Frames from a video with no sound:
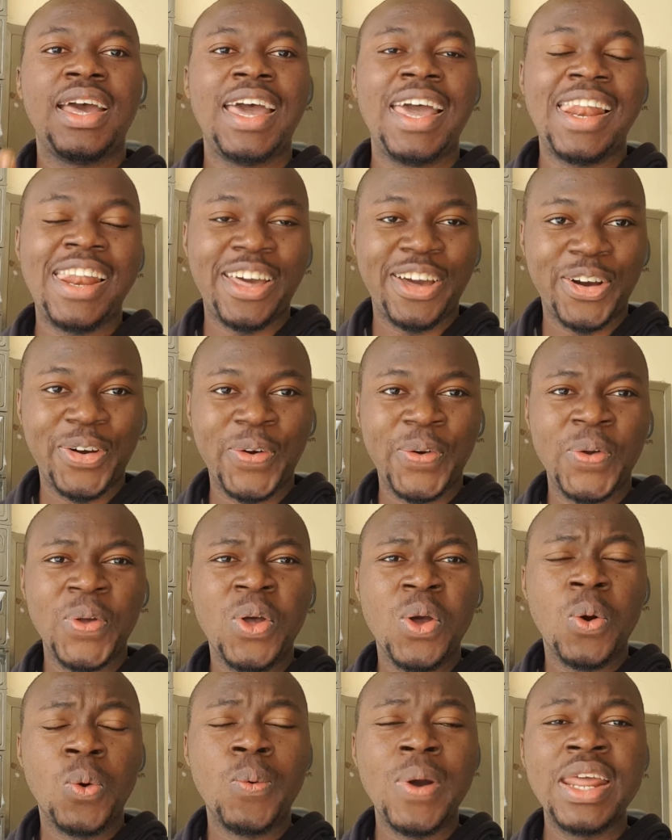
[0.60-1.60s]
hello
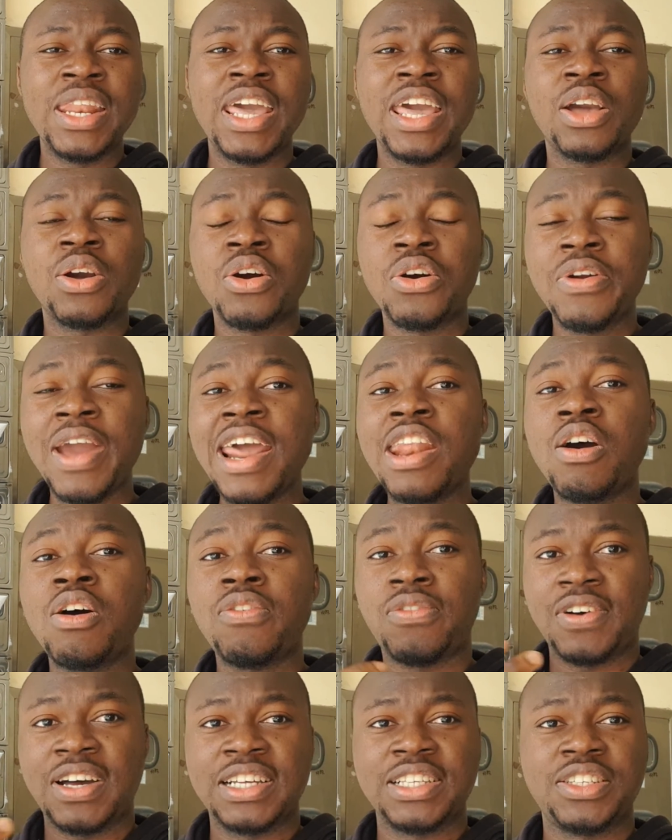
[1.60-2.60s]
when a korean
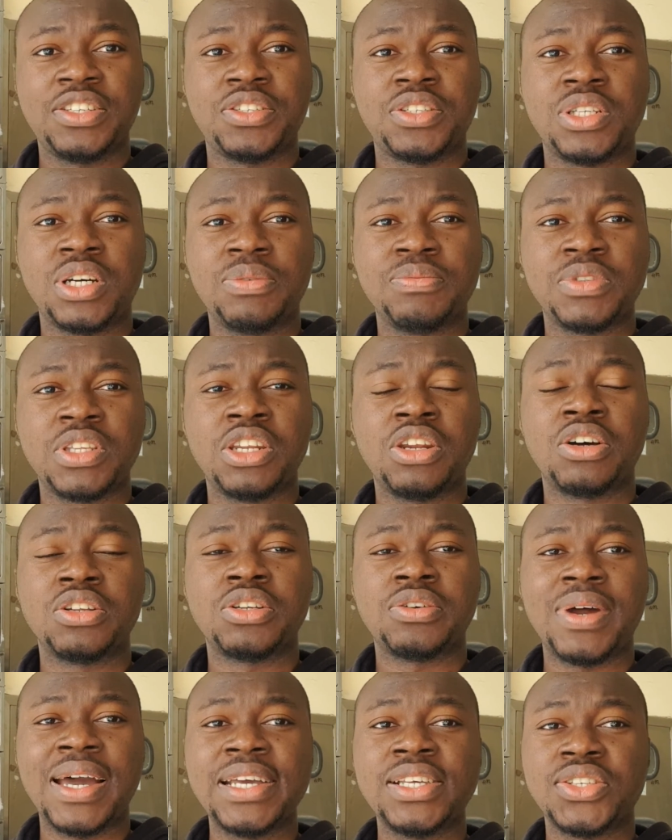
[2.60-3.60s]
offers you something or
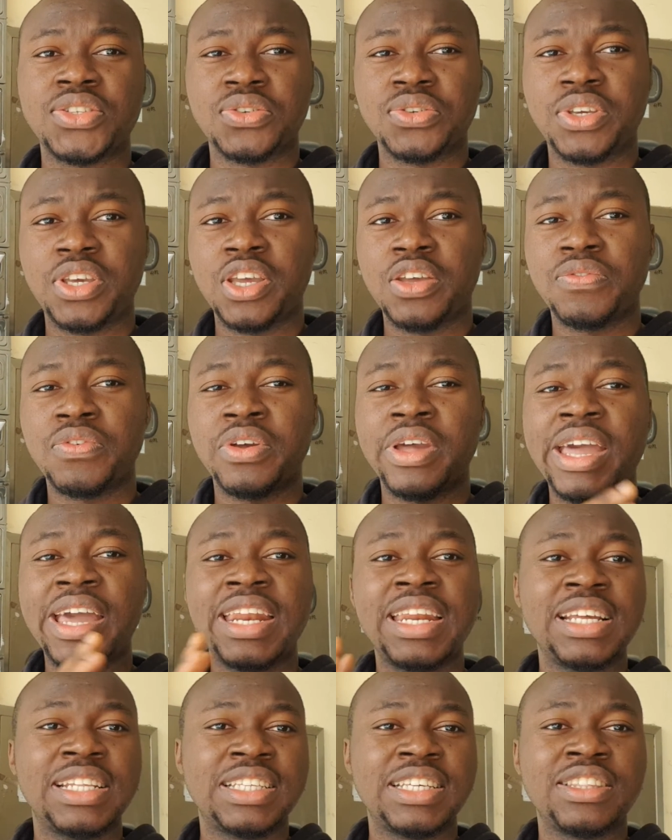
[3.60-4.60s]
tries to give you
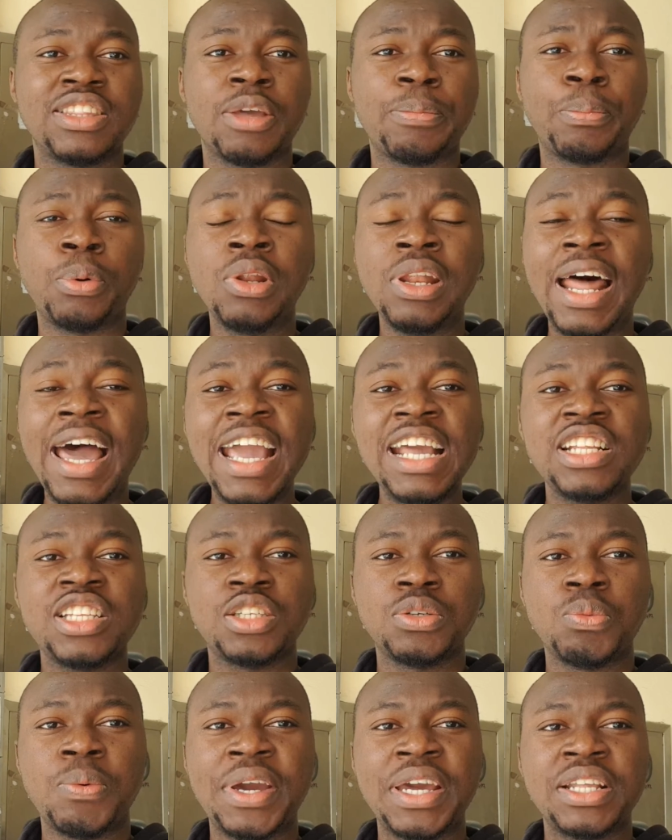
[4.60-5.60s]
anything the
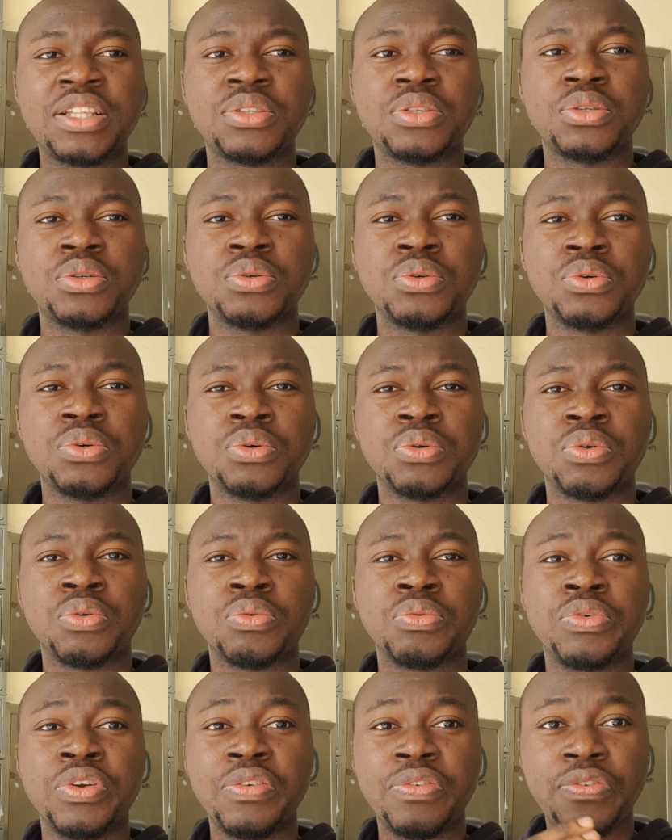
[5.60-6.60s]
polite way to
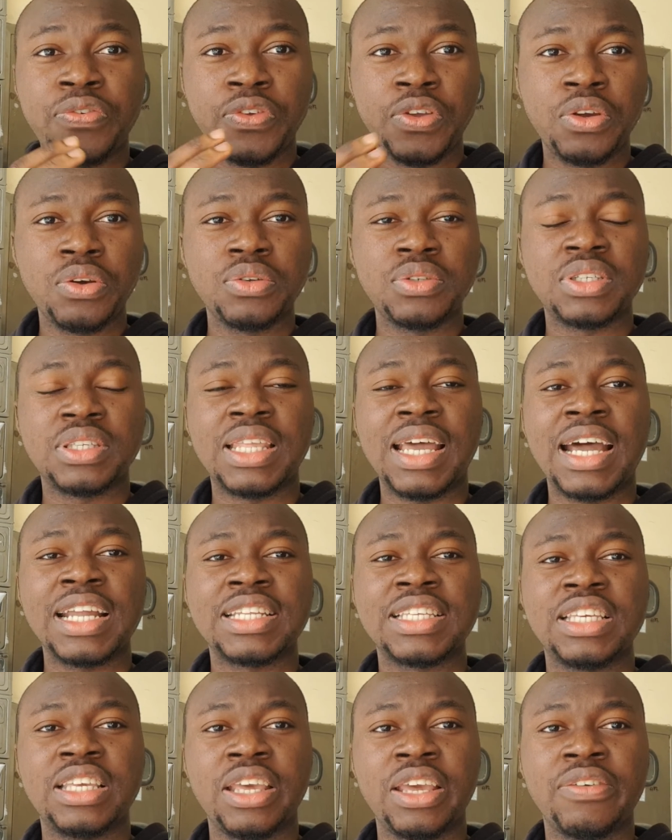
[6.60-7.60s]
refuse
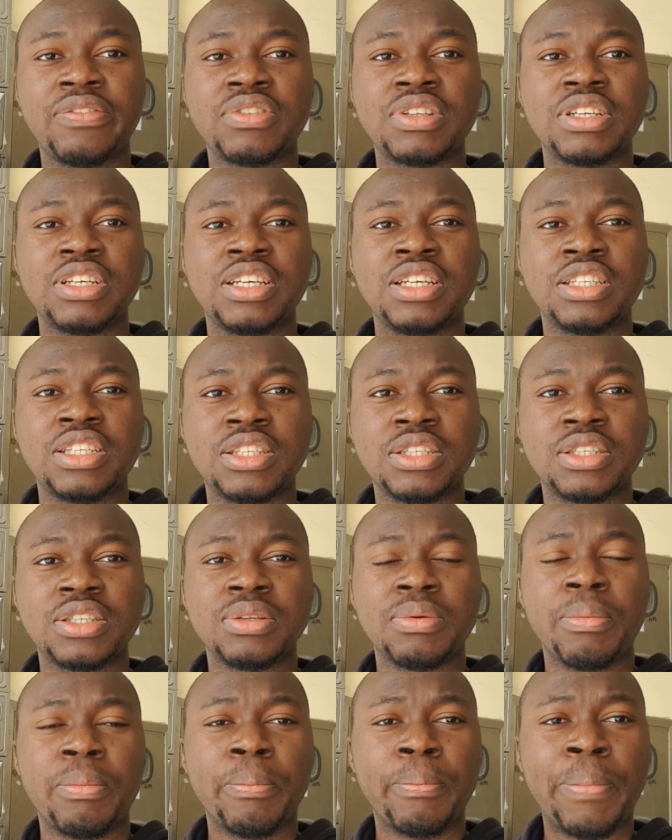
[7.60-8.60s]
that gift
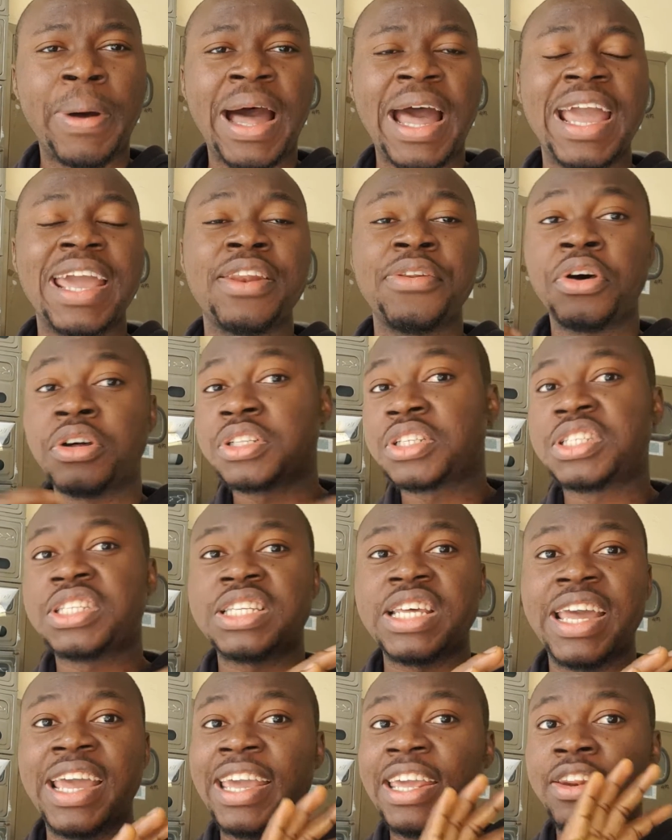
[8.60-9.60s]
is by not
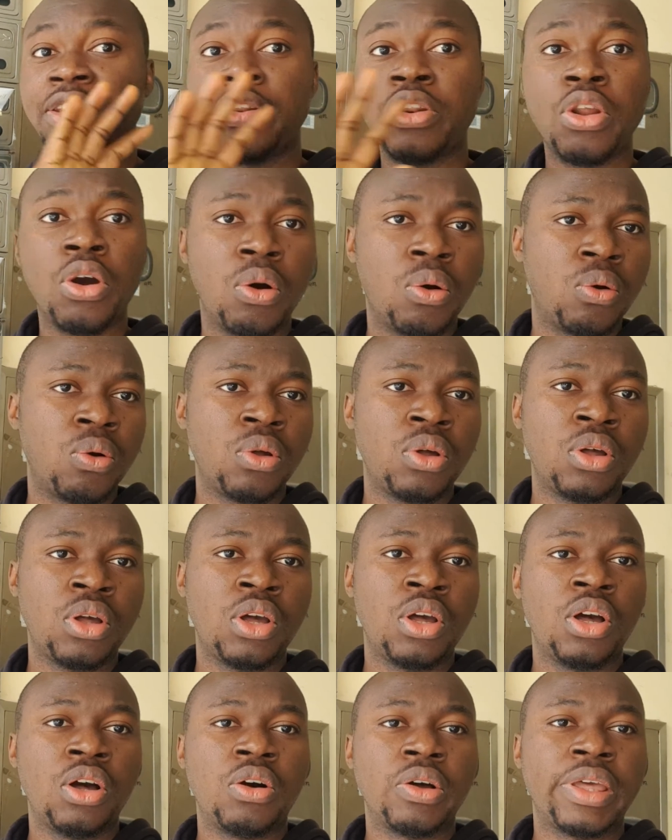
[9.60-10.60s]
saying no
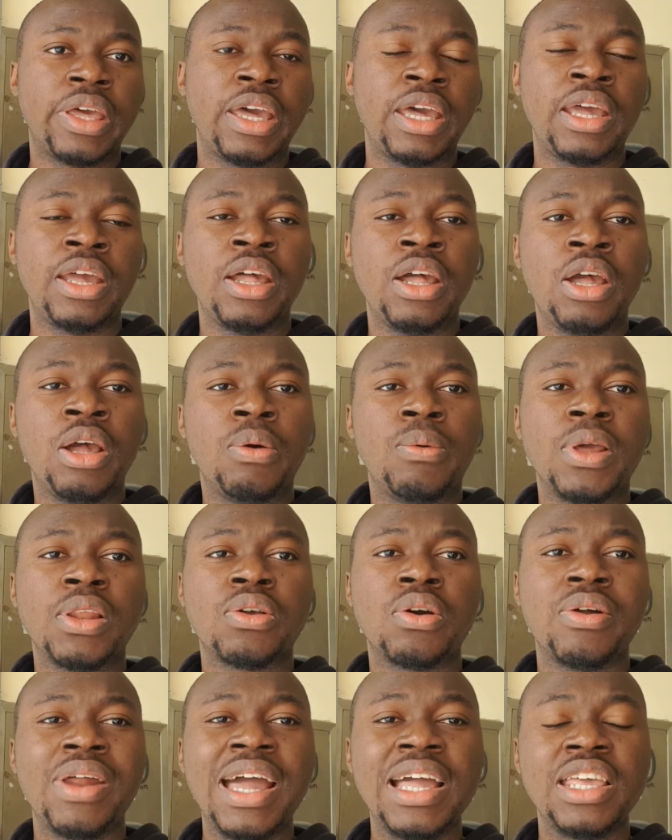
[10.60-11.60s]
okay when
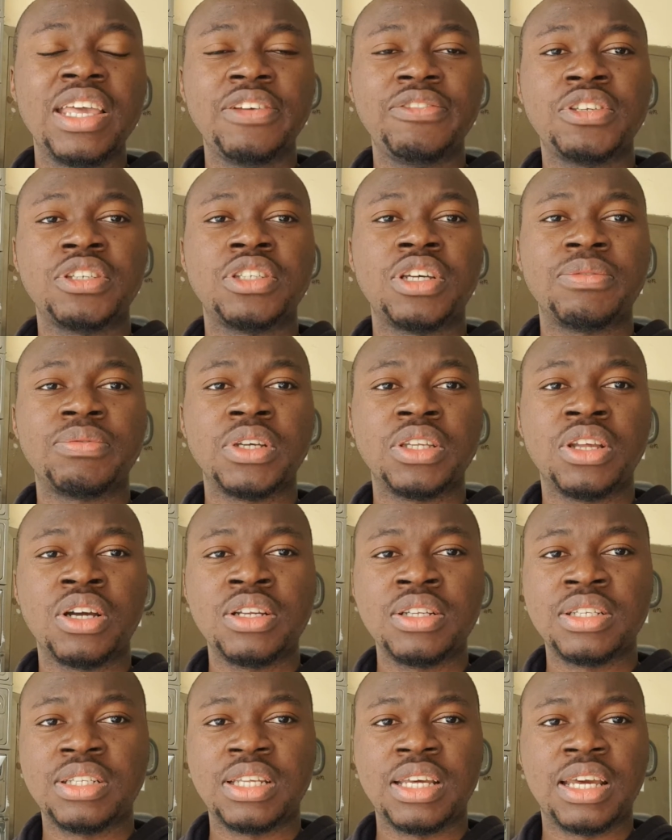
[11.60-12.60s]
korean gives you something
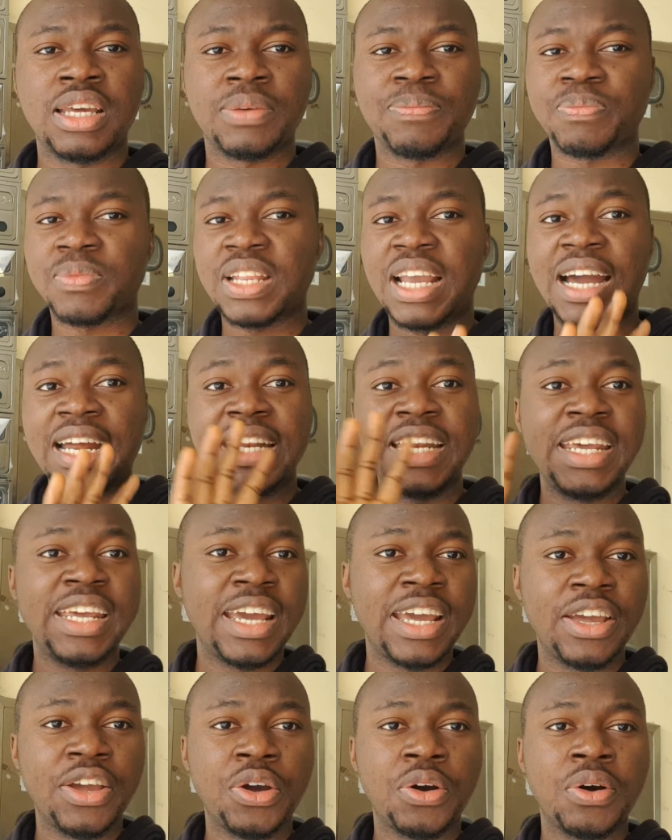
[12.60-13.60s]
don't say
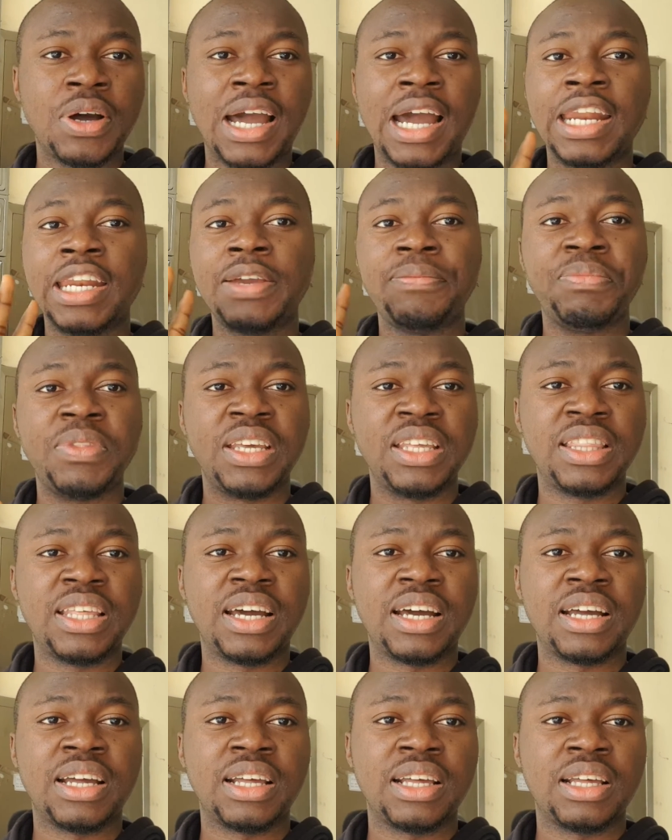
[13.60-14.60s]
aniyeyo
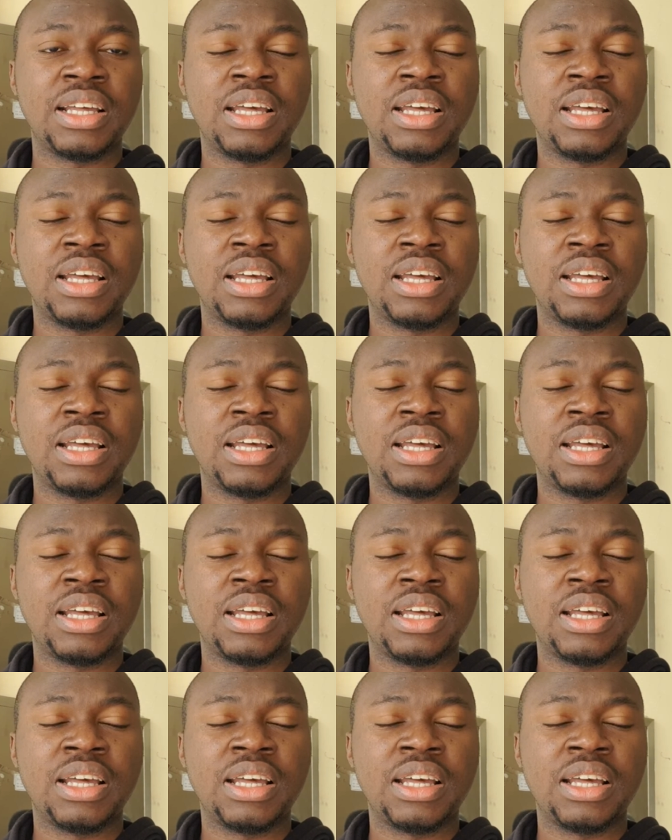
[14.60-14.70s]
animnida